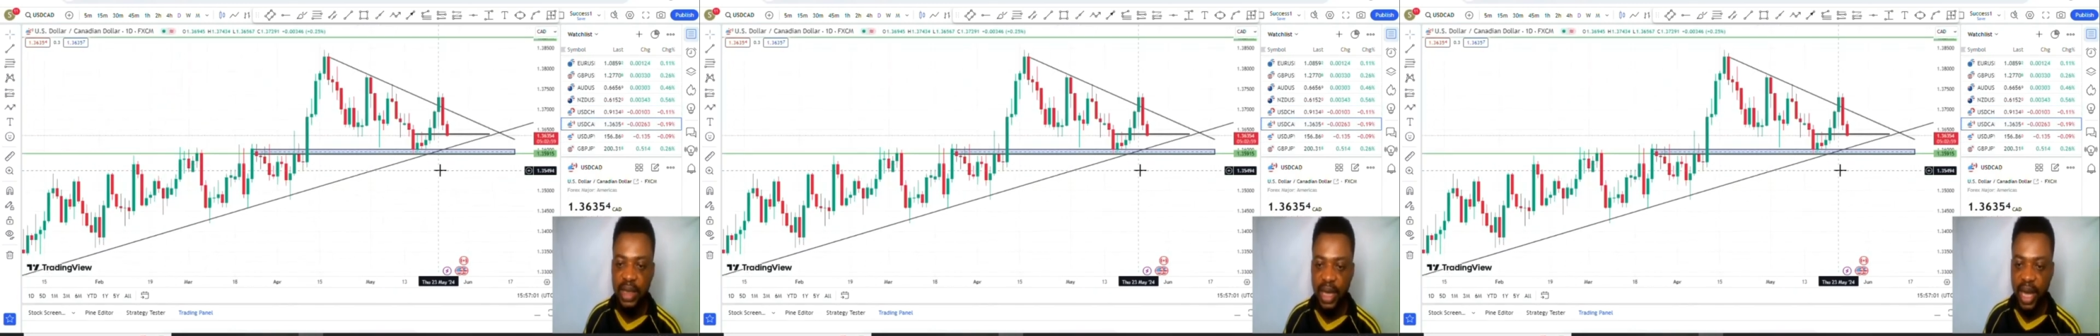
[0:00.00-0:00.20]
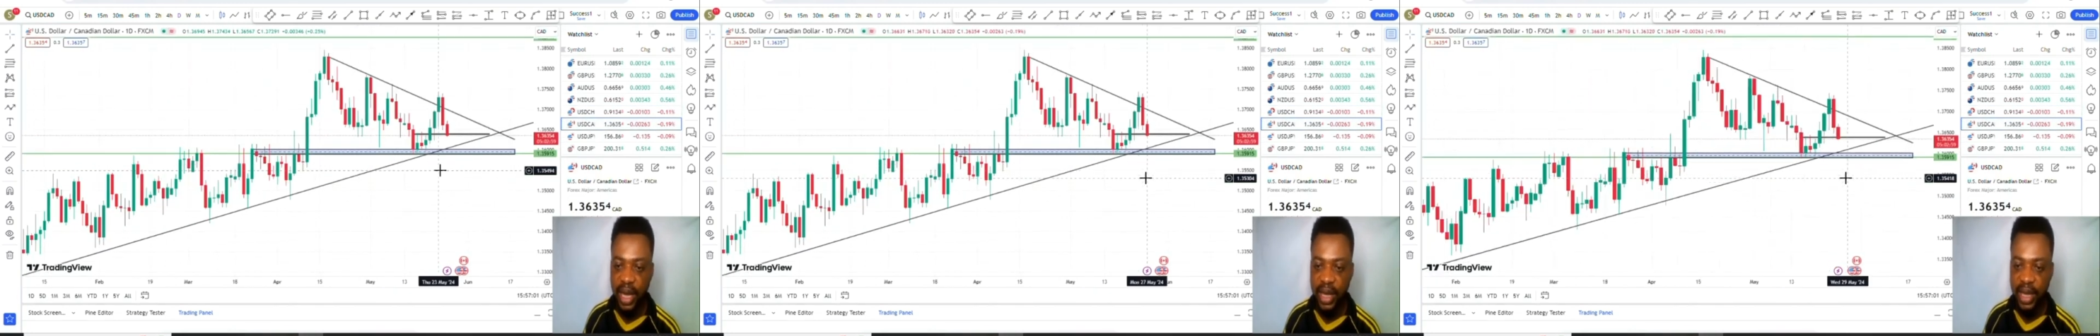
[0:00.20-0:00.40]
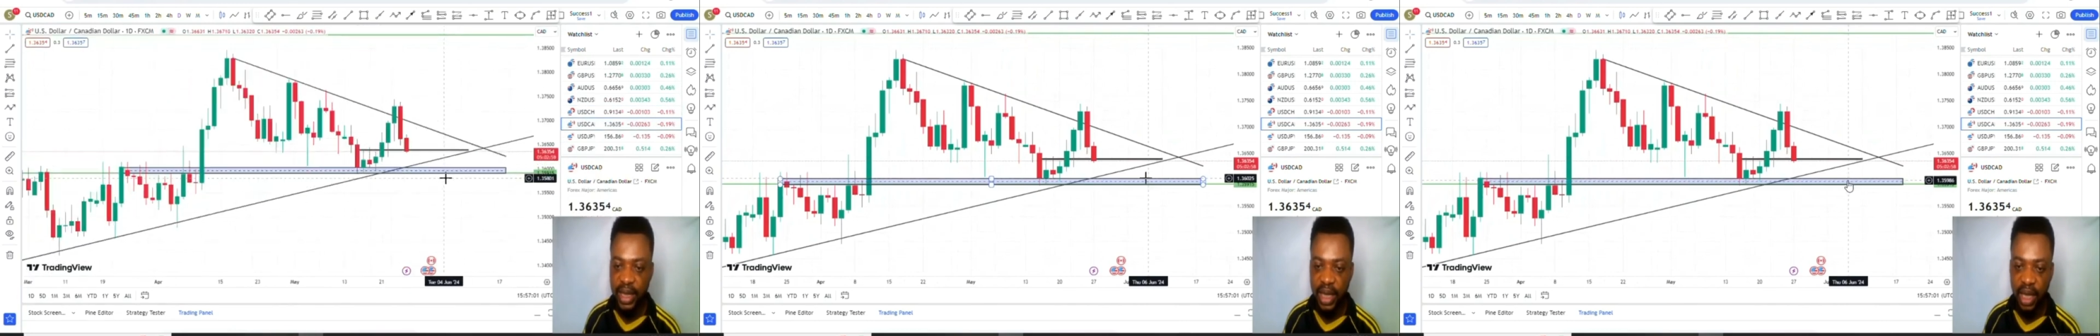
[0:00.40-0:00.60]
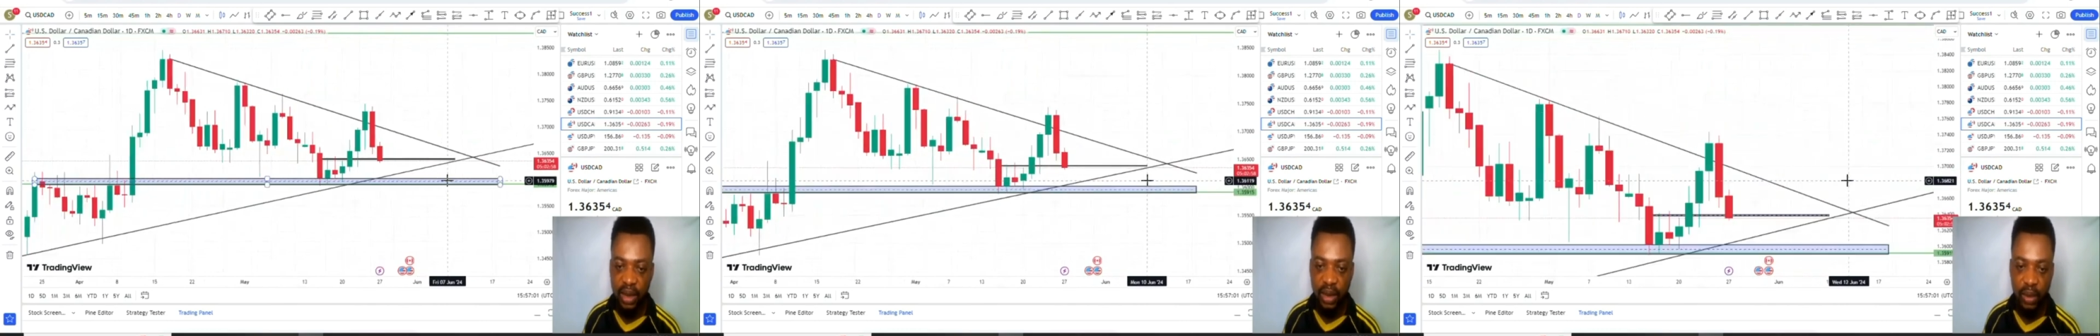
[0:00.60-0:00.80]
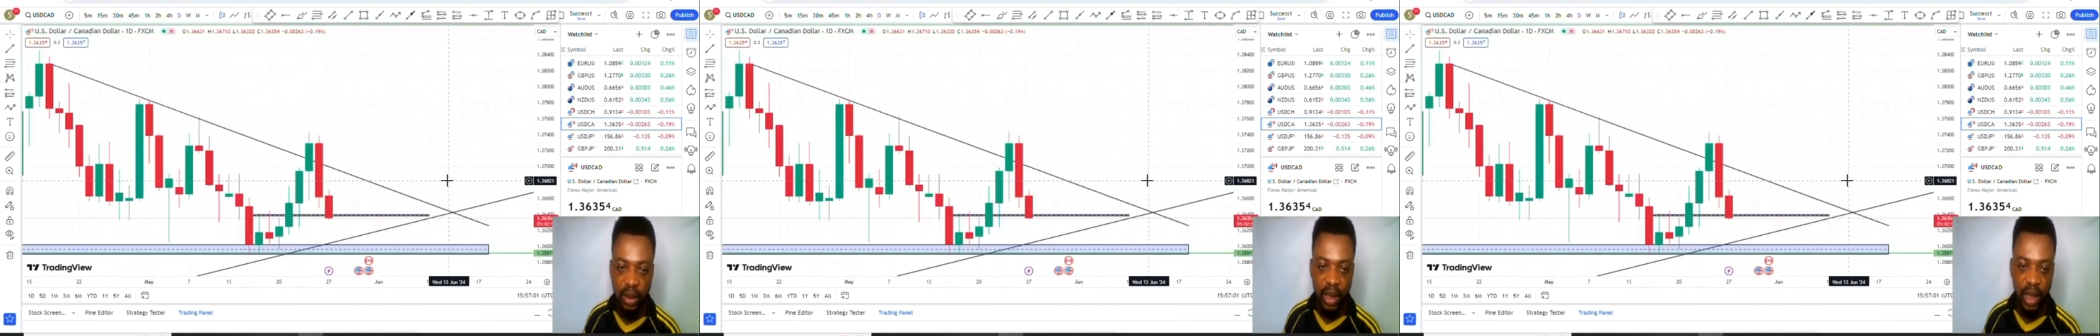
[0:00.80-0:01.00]
Canadian
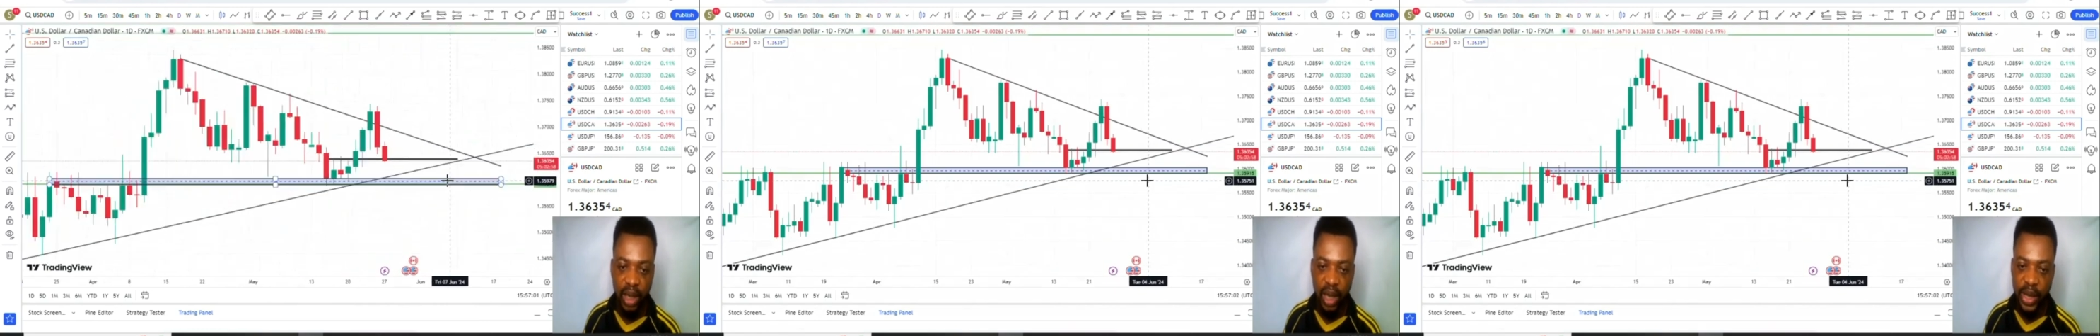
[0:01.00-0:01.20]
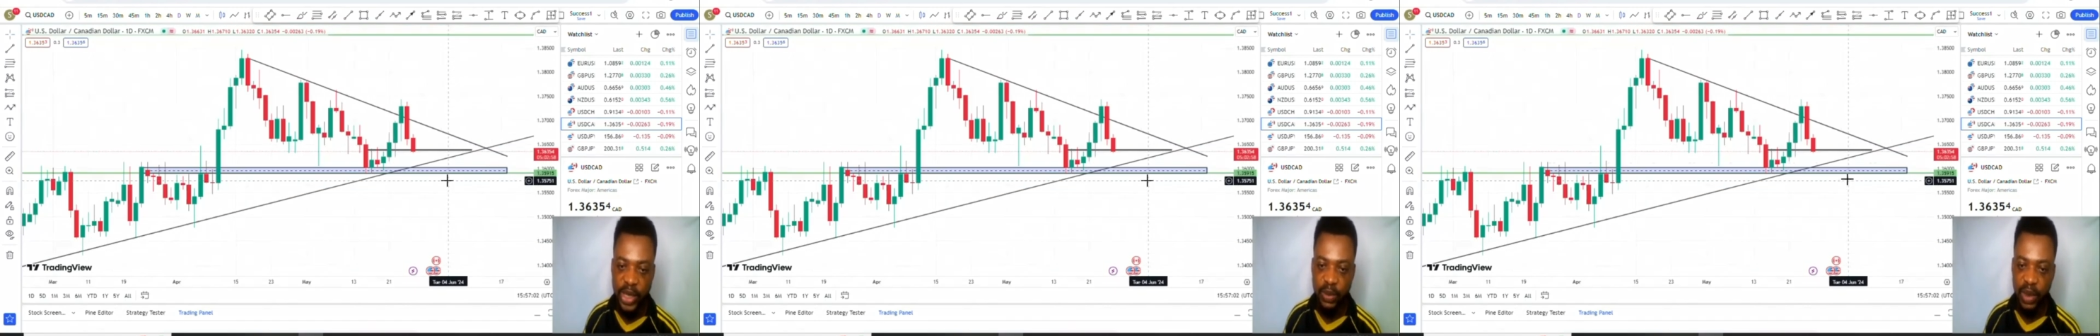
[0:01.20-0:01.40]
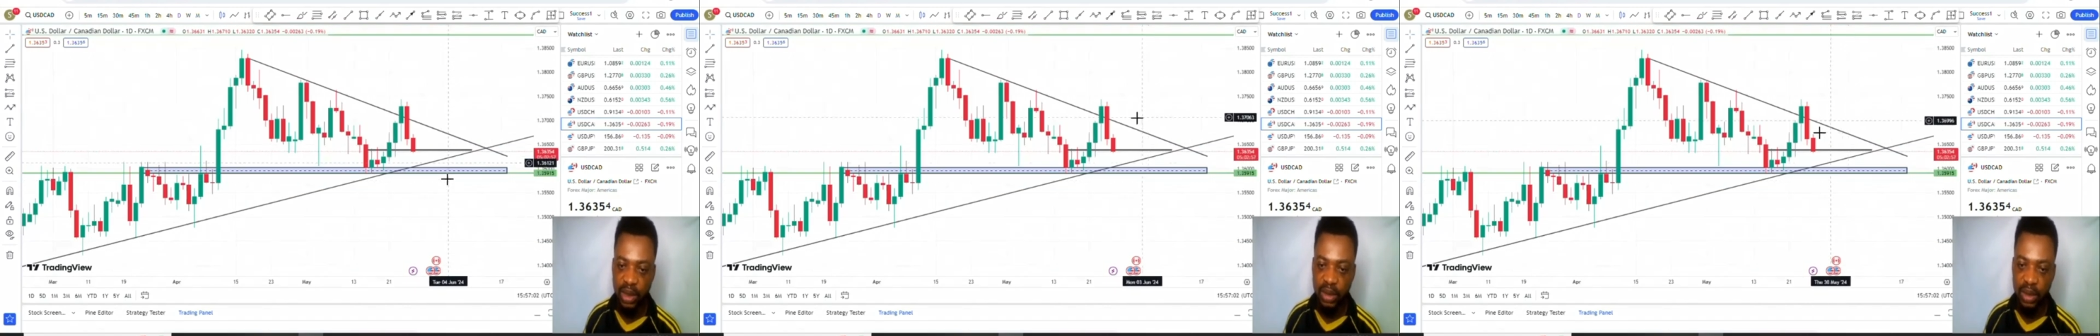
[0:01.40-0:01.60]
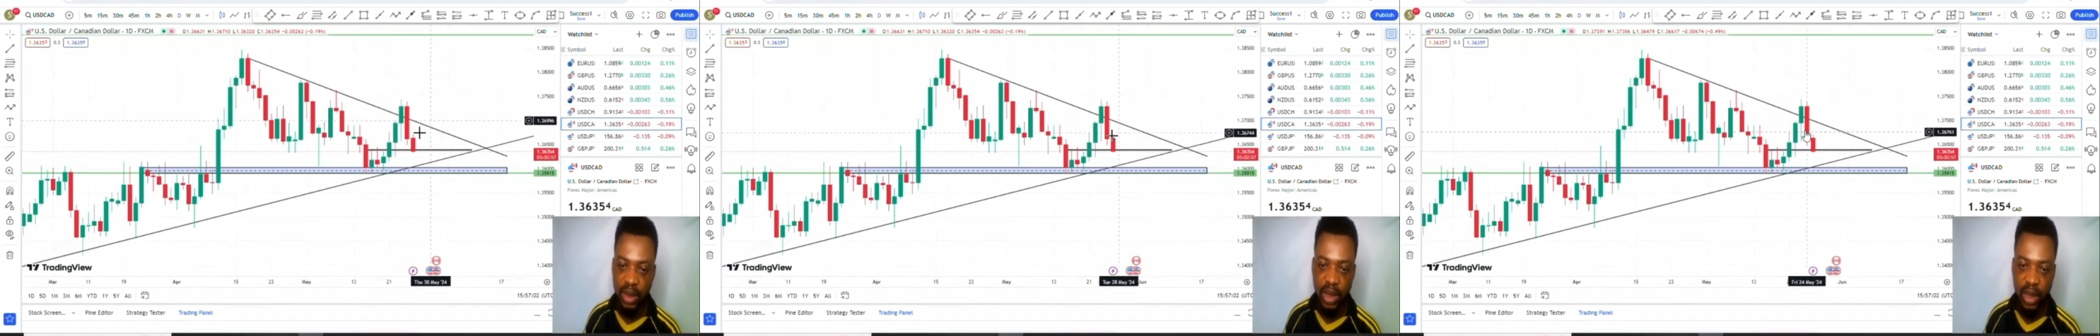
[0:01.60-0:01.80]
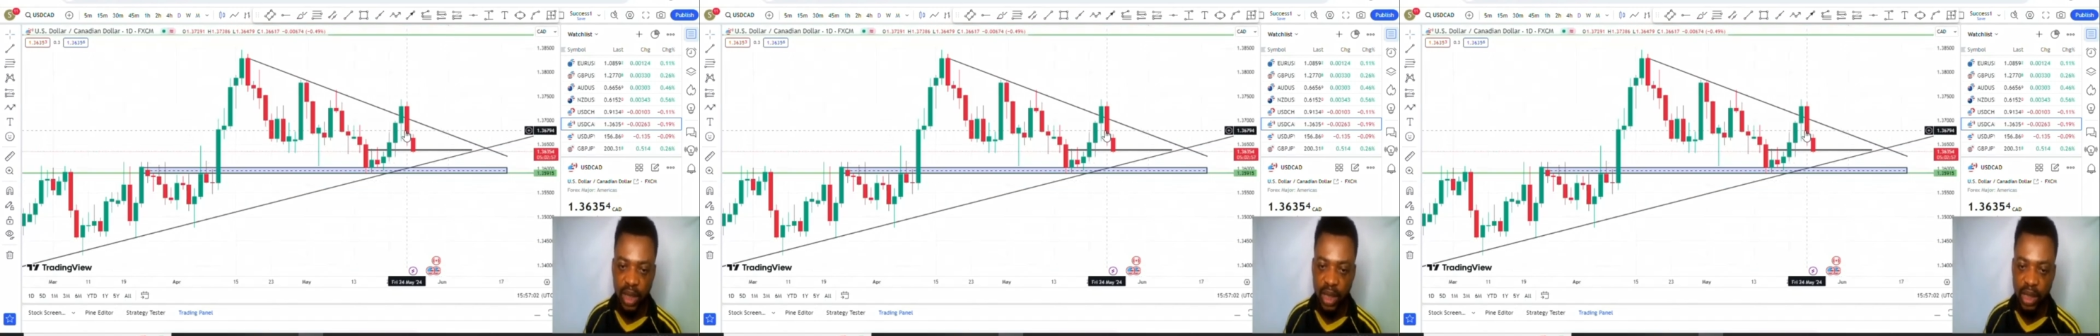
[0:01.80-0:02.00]
dollar has been
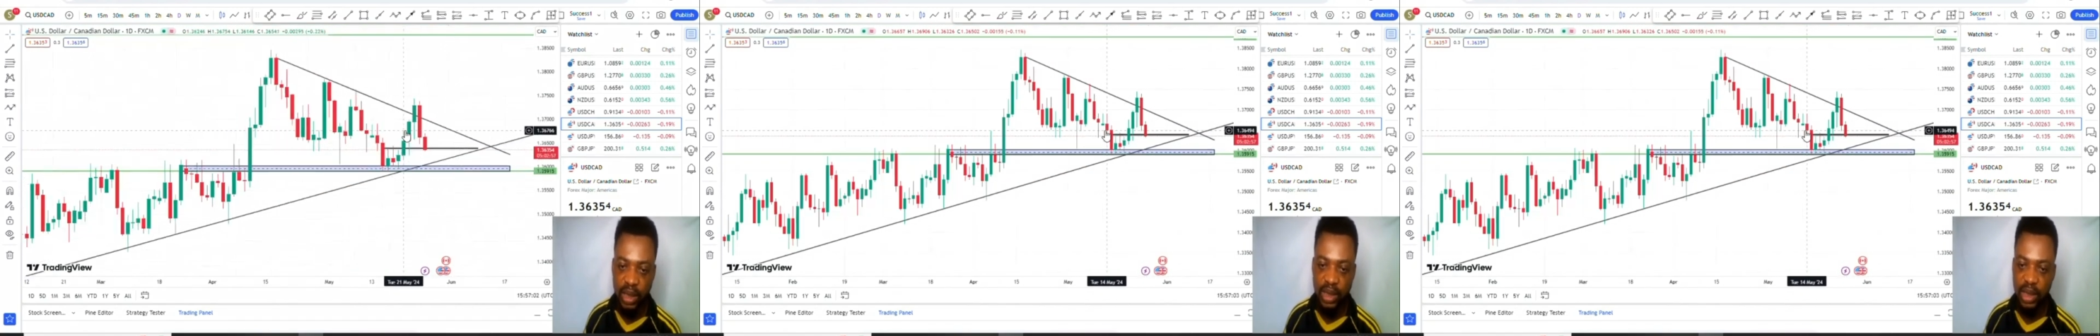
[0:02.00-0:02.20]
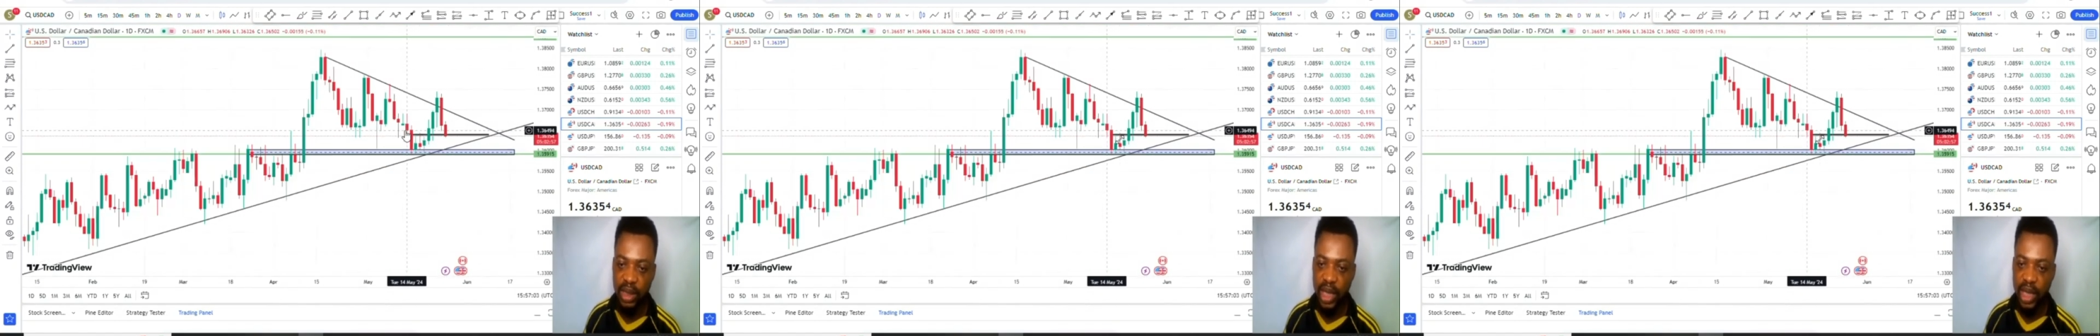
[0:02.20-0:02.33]
crazy.